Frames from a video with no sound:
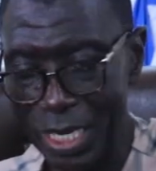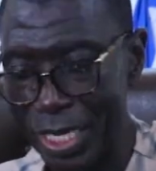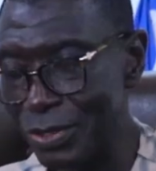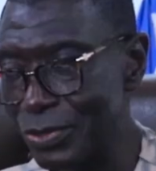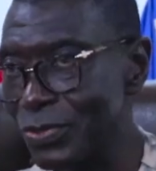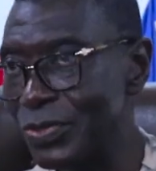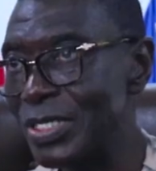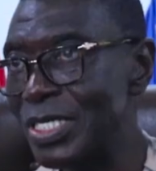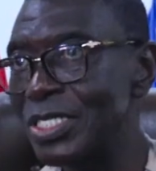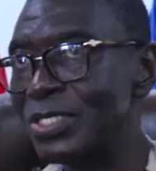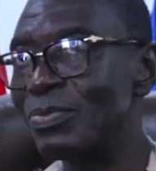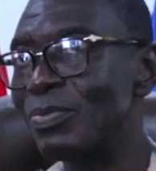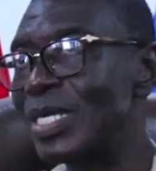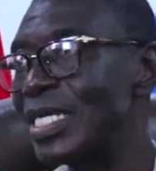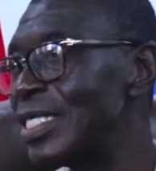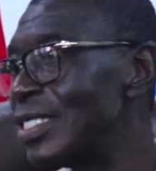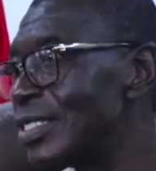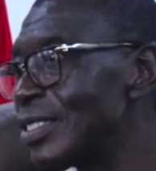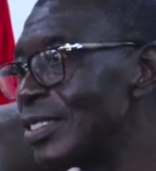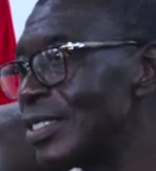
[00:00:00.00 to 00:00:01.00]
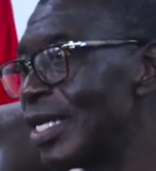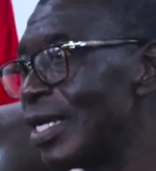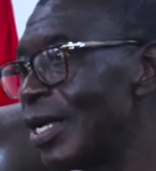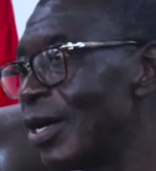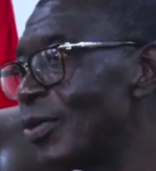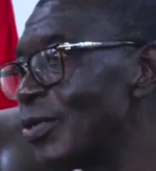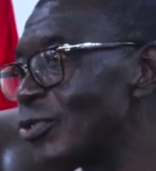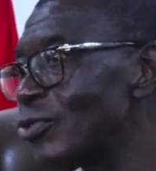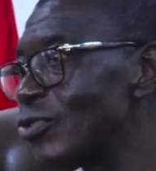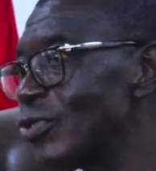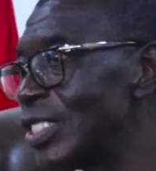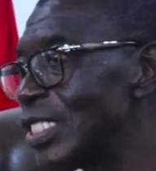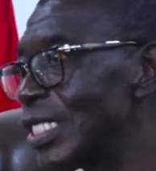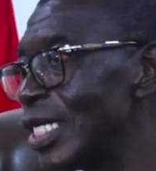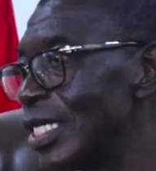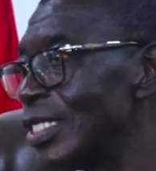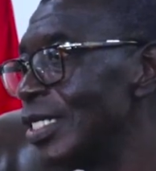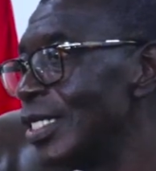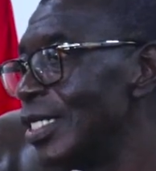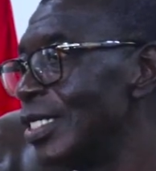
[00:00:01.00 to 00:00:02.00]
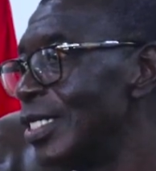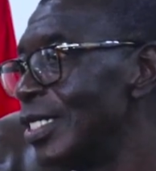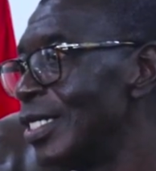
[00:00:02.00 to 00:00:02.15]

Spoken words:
I took this medicine and I was treated.